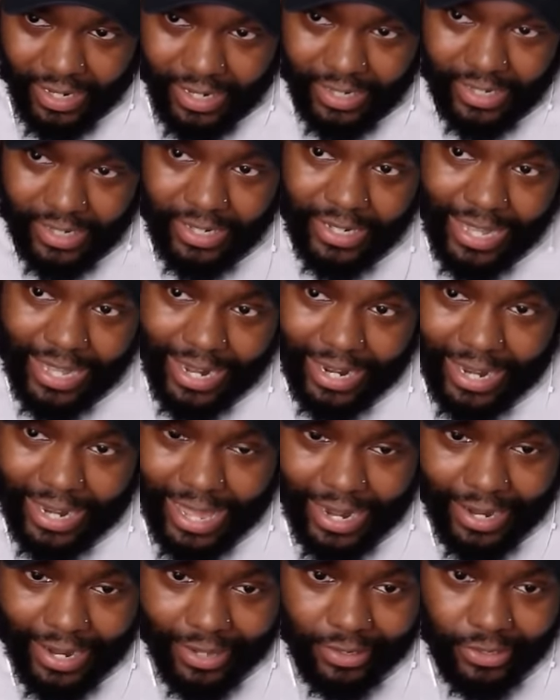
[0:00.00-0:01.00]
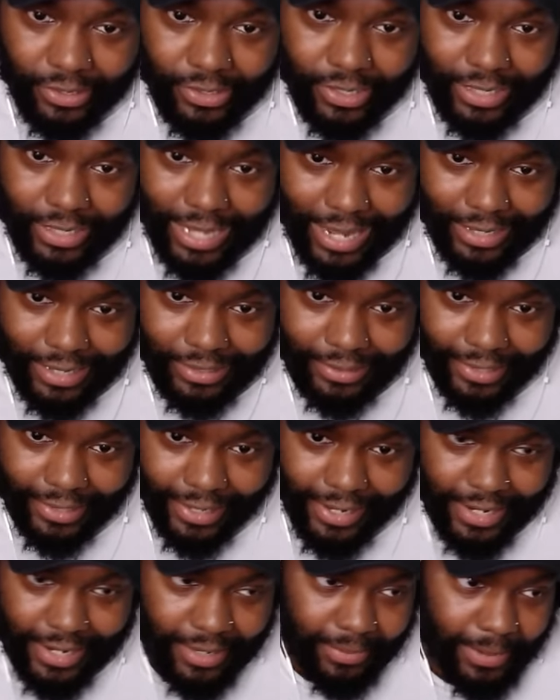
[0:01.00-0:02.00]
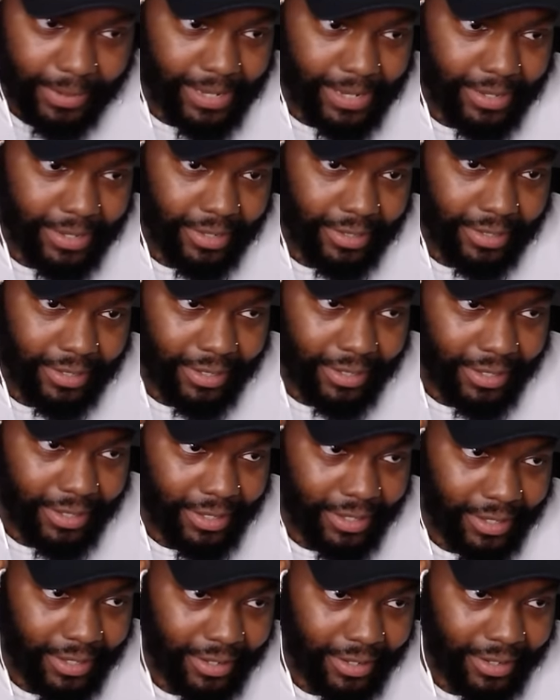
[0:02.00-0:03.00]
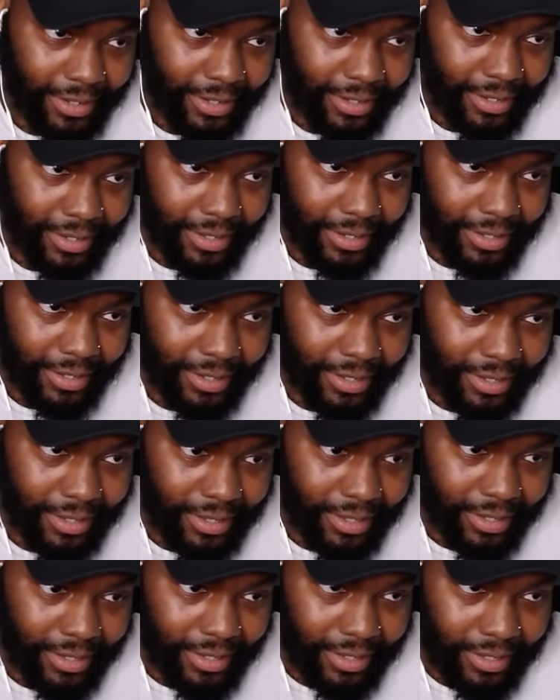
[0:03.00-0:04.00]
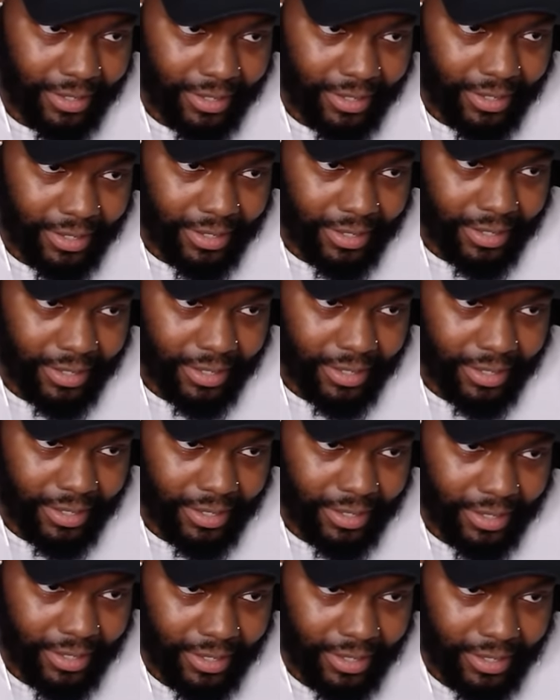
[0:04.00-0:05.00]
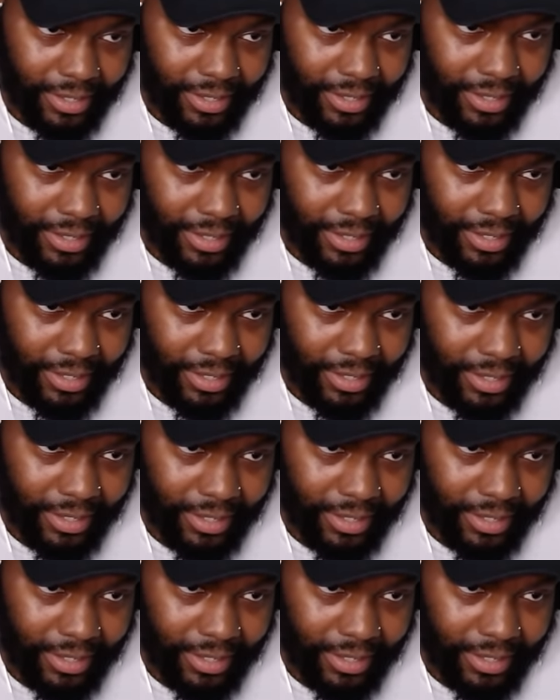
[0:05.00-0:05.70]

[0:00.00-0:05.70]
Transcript: He just got a lot of energy, a lot of stage presence. Come on, man. Crazy. On, two man. Versus two.